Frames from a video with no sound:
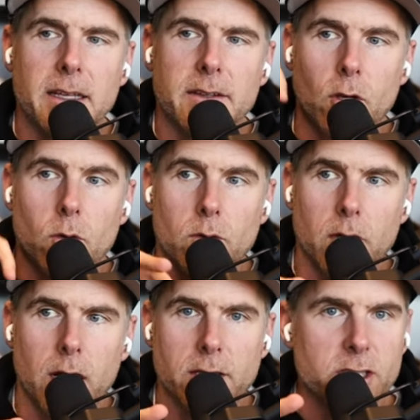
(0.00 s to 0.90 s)
So
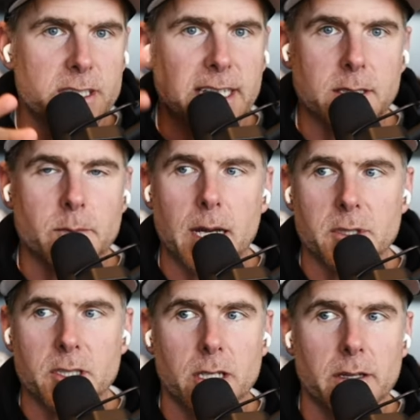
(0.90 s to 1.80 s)
I'll just take some
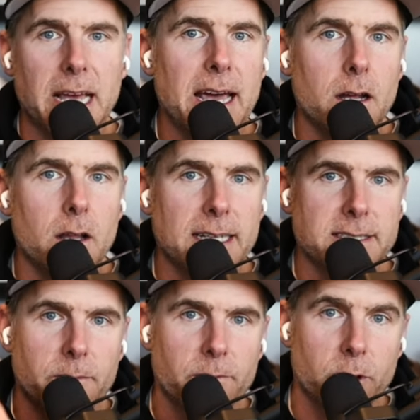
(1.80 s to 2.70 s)
time to share that. I'll
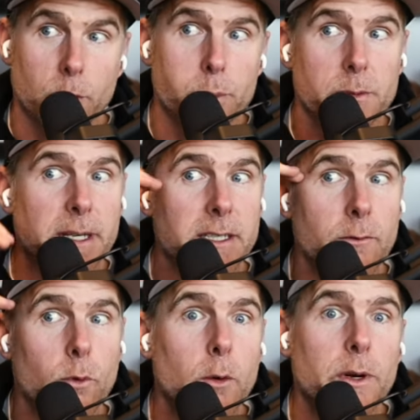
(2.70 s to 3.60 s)
ask them for their
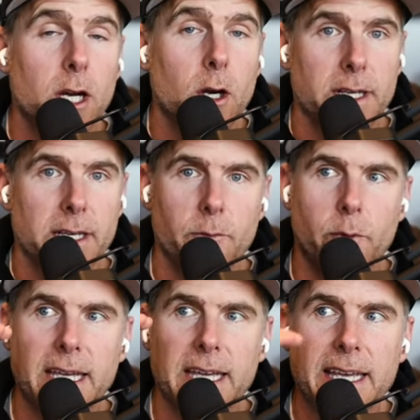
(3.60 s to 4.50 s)
perspective. Where are we going? If
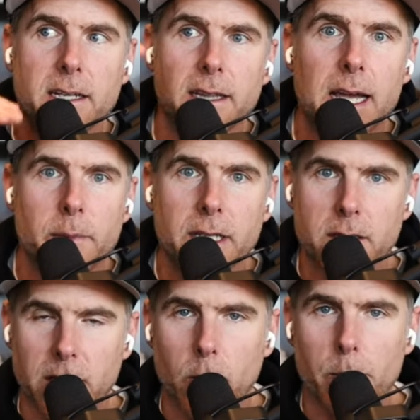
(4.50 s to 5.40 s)
we can get
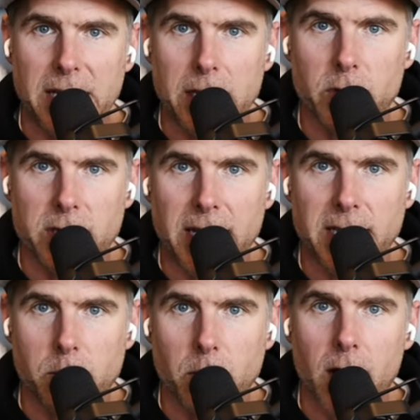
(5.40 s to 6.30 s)
alignment, you know, begin with the
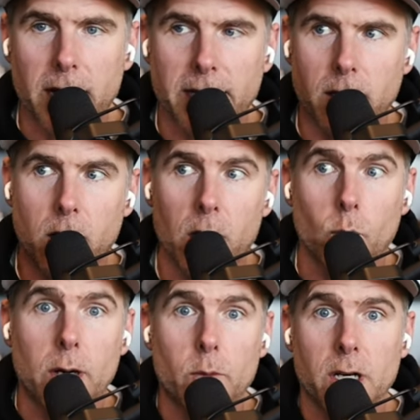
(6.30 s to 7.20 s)
end in mind on
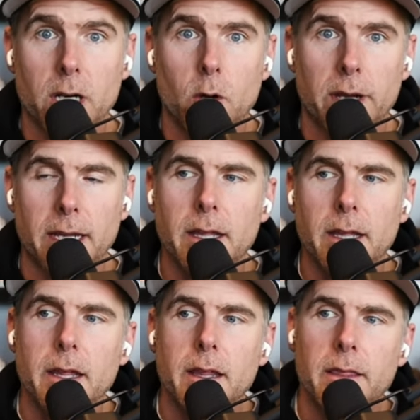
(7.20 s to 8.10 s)
where we're going,
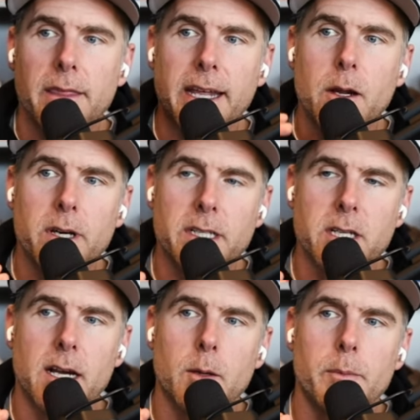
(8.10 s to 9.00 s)
then I want to
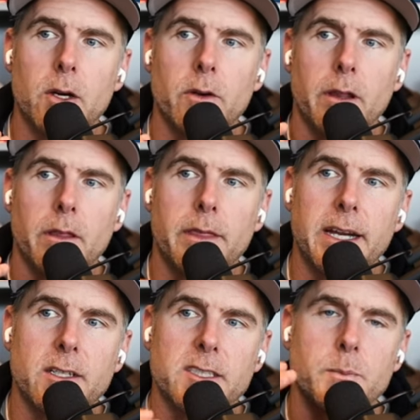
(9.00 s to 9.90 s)
talk about
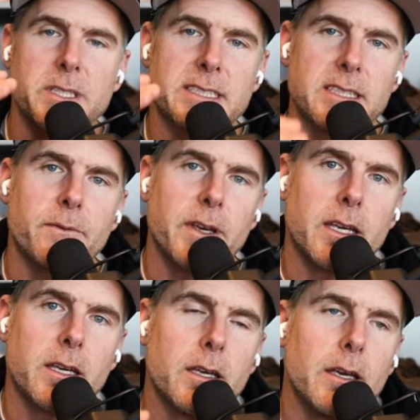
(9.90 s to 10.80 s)
their
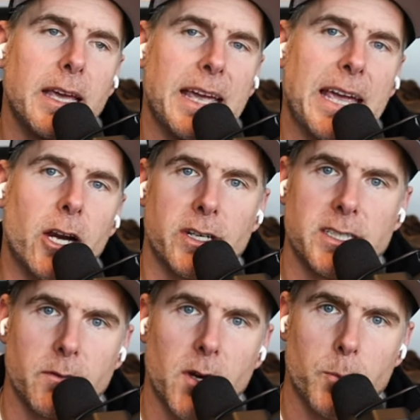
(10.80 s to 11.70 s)
specific
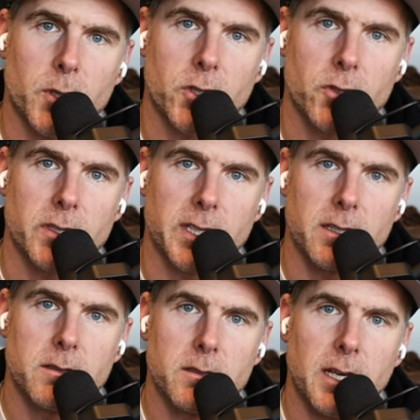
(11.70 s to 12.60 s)
areas of
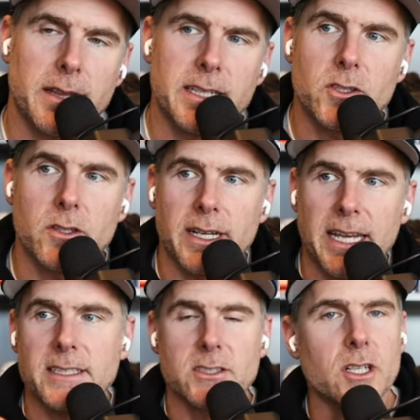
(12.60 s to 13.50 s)
opportunity. And these are,
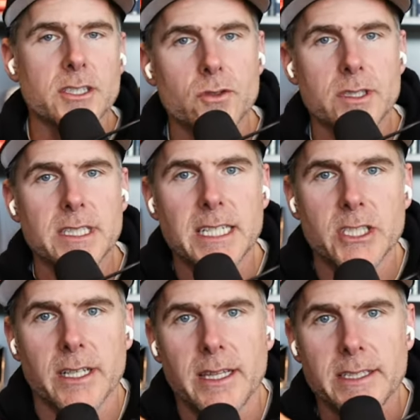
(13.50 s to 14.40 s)
again, these are not strategic.